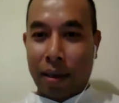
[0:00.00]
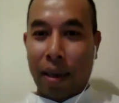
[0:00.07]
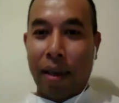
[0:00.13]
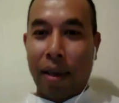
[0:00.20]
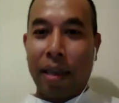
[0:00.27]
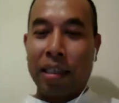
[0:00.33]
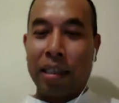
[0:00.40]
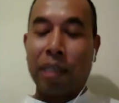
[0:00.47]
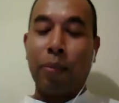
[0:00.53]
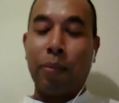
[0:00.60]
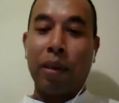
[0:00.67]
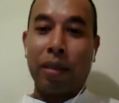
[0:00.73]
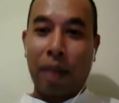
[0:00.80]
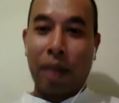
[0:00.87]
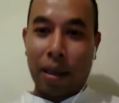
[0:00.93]

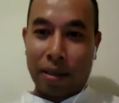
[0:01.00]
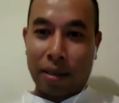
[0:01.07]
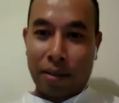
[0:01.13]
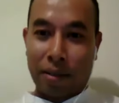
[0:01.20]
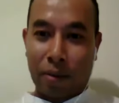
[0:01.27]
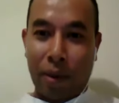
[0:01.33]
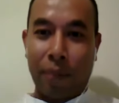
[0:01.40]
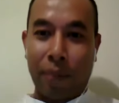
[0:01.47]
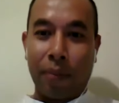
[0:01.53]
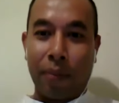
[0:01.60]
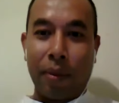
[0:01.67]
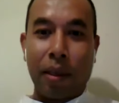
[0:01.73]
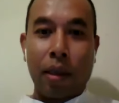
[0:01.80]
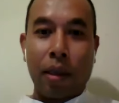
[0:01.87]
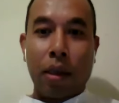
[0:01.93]
assessment task three.
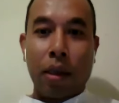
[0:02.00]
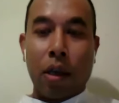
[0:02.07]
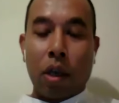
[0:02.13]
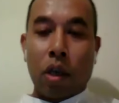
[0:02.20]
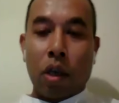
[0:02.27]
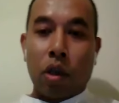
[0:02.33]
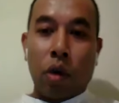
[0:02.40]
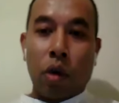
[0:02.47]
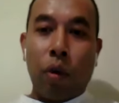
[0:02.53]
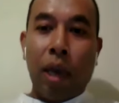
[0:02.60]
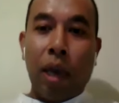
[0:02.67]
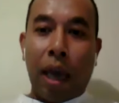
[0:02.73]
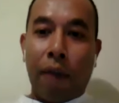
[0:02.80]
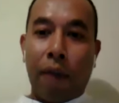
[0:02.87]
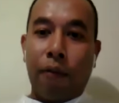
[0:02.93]
So we
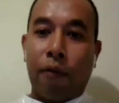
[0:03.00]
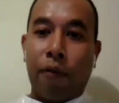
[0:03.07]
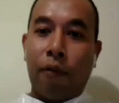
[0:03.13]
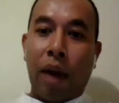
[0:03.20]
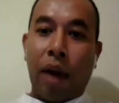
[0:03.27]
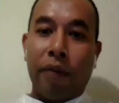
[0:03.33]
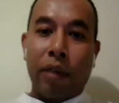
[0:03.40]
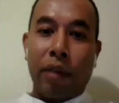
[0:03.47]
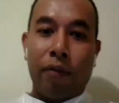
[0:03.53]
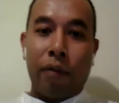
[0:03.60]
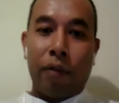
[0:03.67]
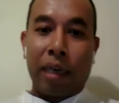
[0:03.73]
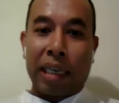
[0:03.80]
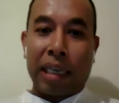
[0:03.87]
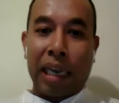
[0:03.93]
have five
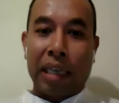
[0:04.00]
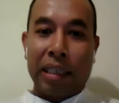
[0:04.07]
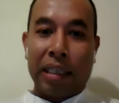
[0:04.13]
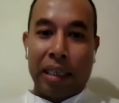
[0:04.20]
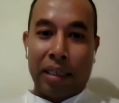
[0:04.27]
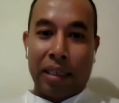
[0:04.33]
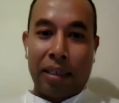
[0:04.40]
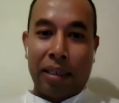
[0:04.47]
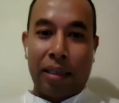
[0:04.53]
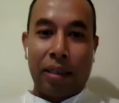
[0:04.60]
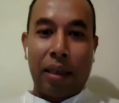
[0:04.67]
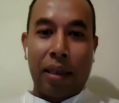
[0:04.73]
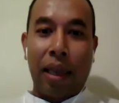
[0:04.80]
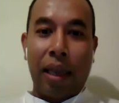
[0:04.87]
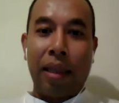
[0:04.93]
different candidates,
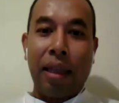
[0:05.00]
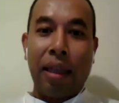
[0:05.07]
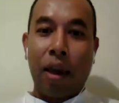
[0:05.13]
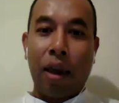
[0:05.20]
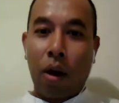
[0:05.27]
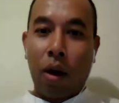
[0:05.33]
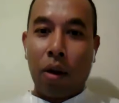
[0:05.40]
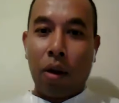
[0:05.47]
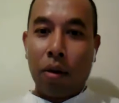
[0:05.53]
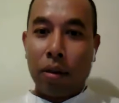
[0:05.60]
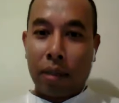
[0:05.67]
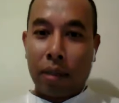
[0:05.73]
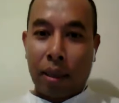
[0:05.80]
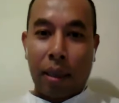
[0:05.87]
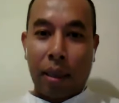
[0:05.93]
and they all
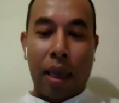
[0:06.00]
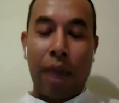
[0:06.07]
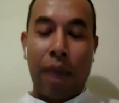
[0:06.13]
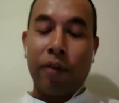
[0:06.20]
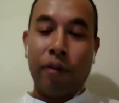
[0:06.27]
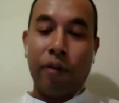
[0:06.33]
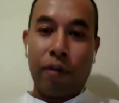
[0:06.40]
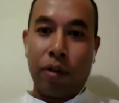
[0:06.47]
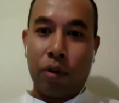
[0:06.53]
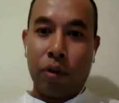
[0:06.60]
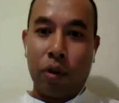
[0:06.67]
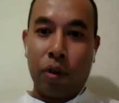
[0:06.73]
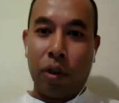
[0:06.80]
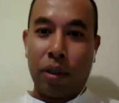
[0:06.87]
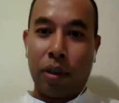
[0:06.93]
have different
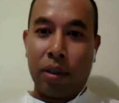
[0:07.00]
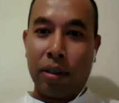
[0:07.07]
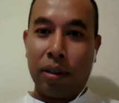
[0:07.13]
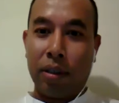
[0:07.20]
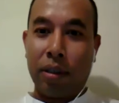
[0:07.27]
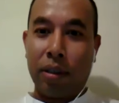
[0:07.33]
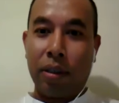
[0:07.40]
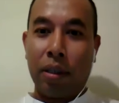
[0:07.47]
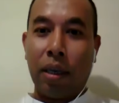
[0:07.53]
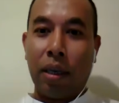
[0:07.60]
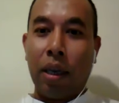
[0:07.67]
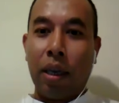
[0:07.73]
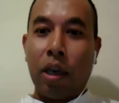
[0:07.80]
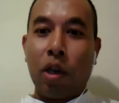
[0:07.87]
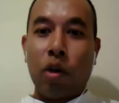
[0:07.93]
situations.
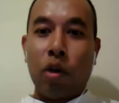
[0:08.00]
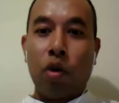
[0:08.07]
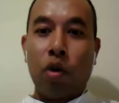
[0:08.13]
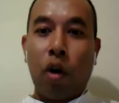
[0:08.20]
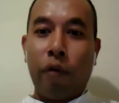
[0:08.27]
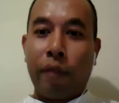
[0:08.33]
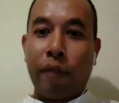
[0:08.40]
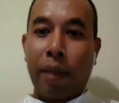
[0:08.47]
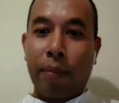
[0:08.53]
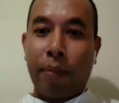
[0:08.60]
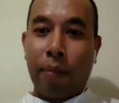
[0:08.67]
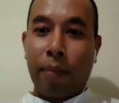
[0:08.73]
Two of them